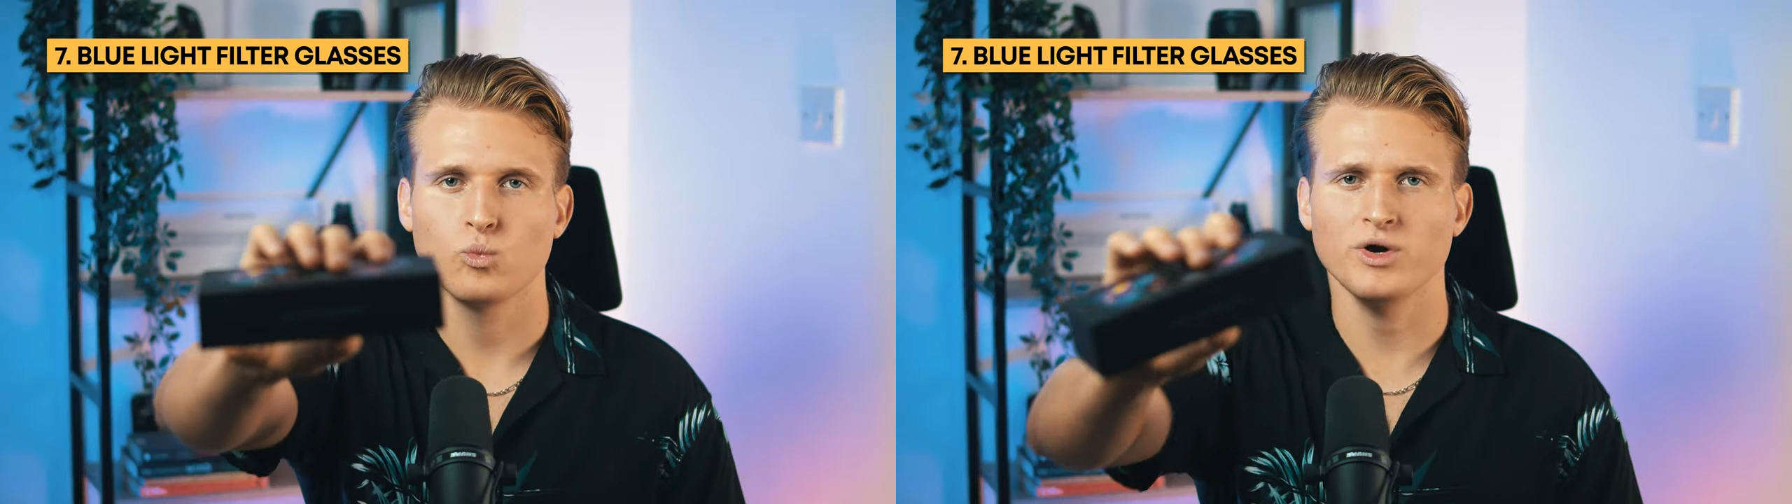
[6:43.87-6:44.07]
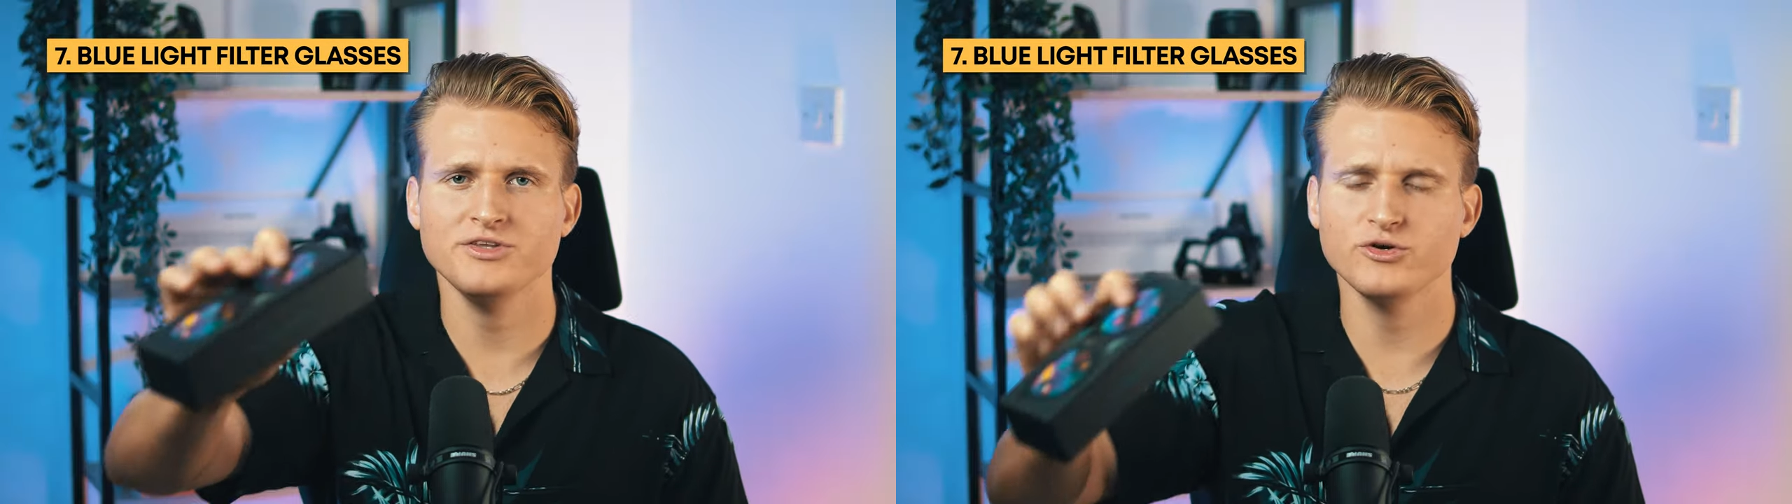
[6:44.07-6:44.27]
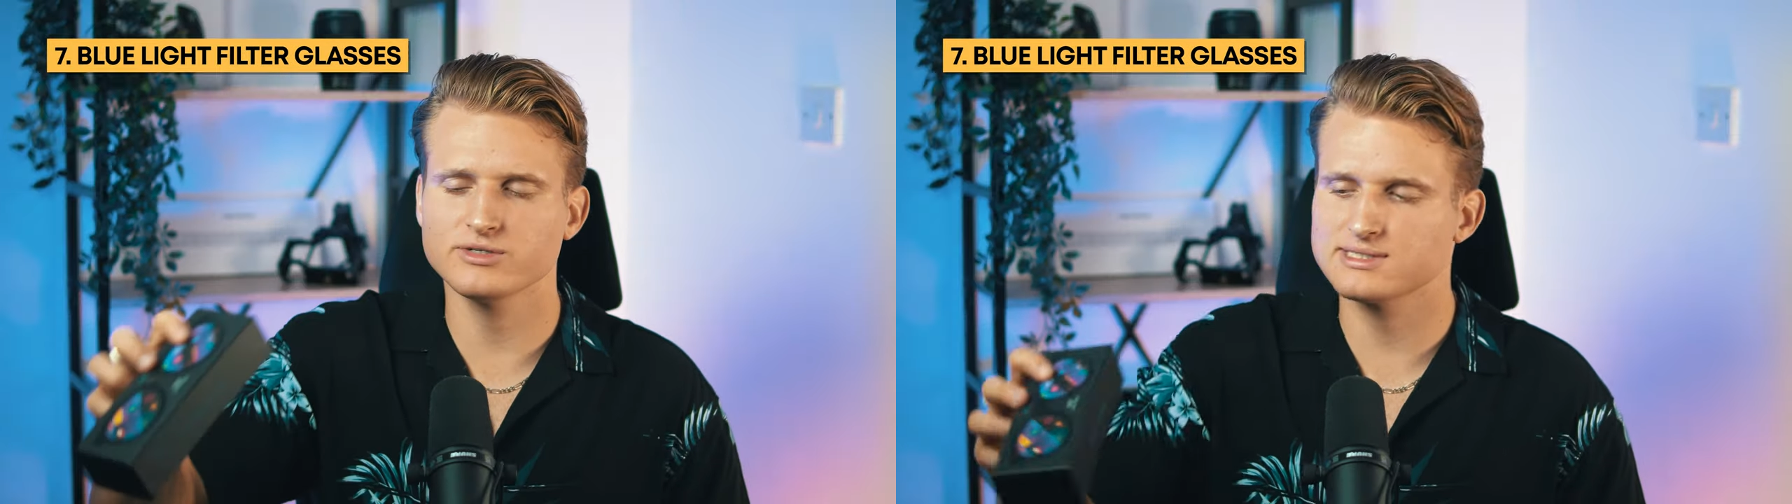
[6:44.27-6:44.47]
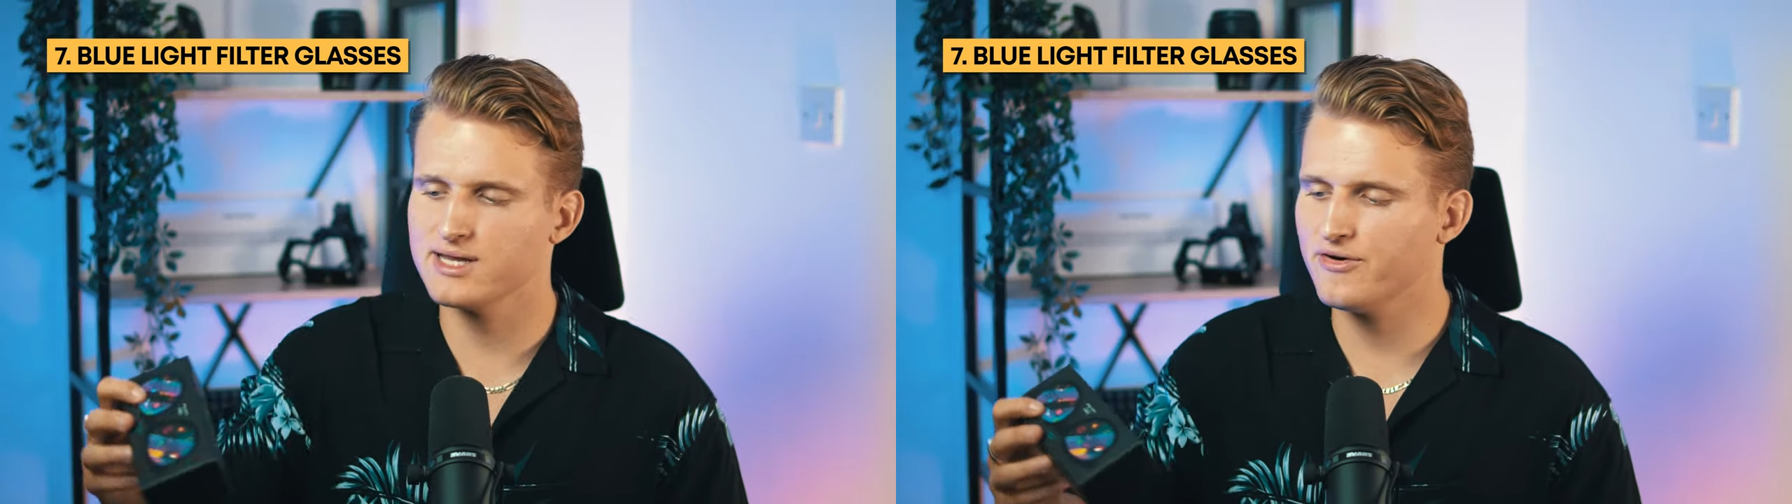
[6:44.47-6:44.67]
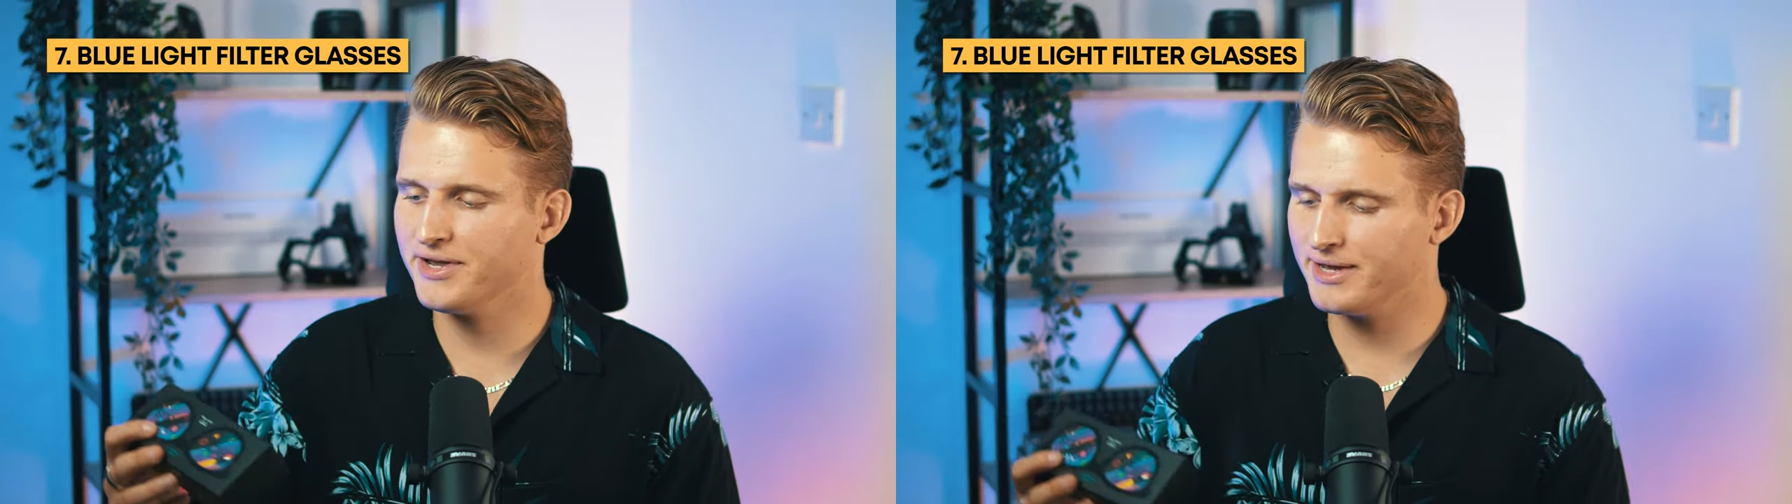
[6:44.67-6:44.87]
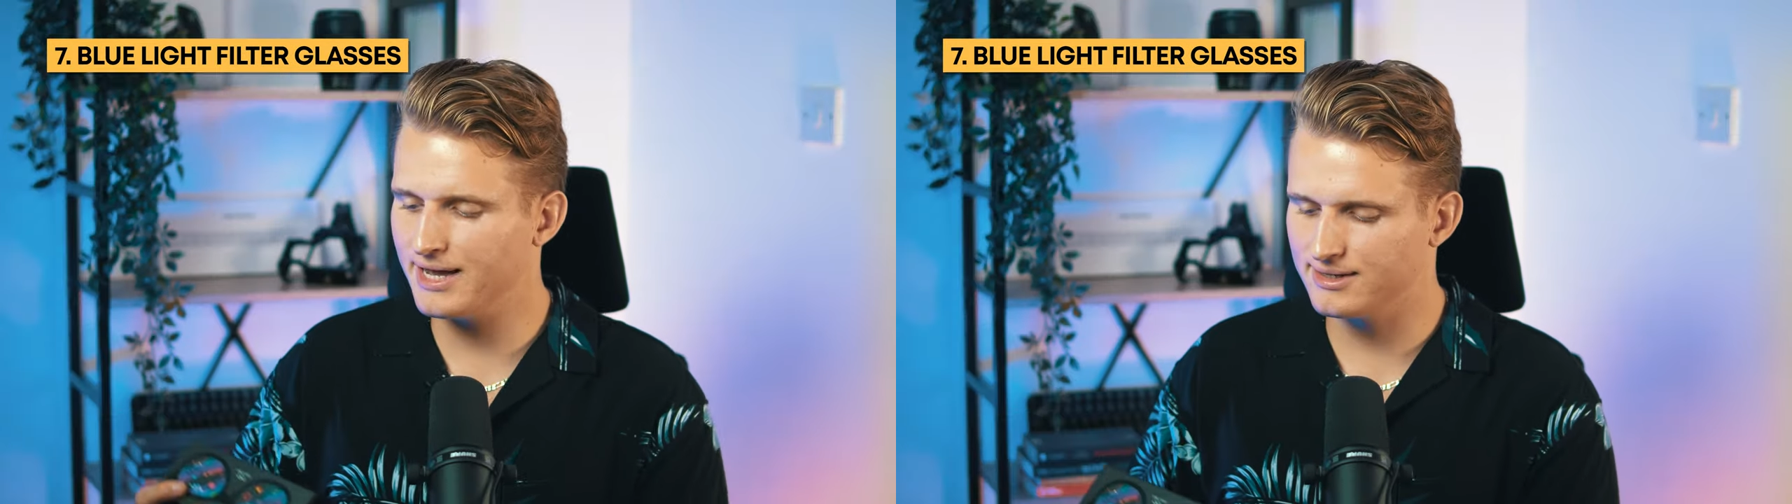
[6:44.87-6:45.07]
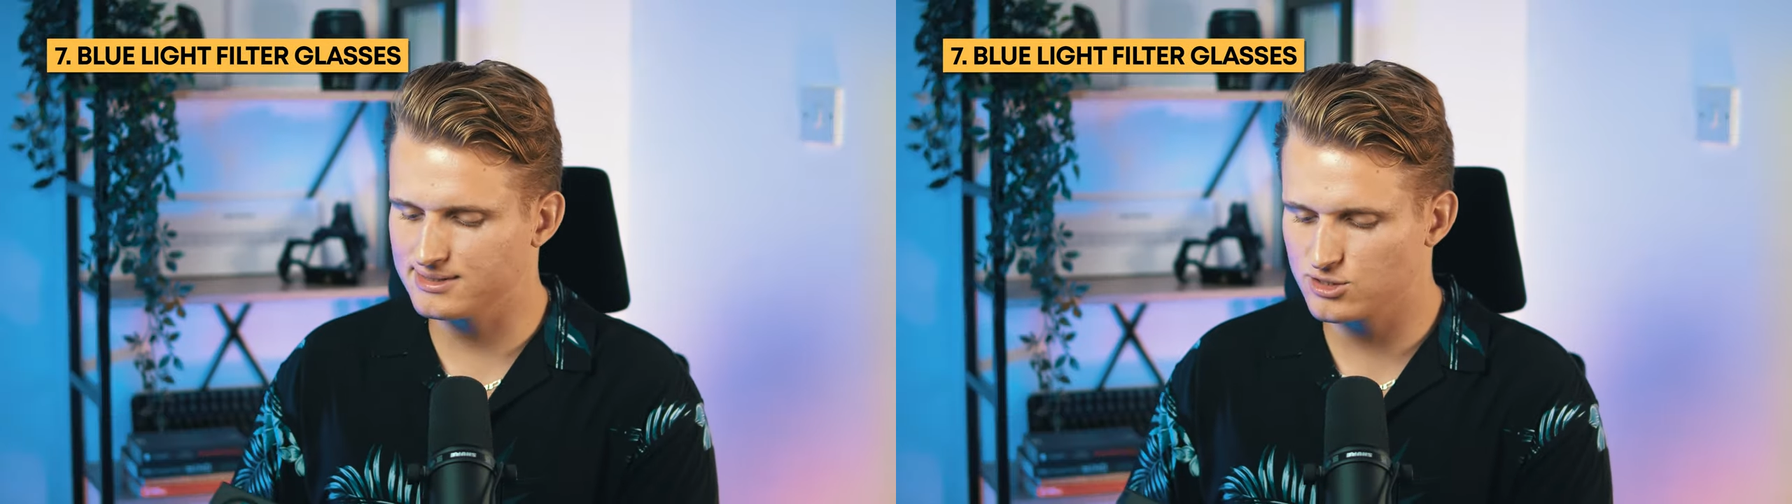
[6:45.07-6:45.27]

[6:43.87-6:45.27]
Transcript: When you're staring at a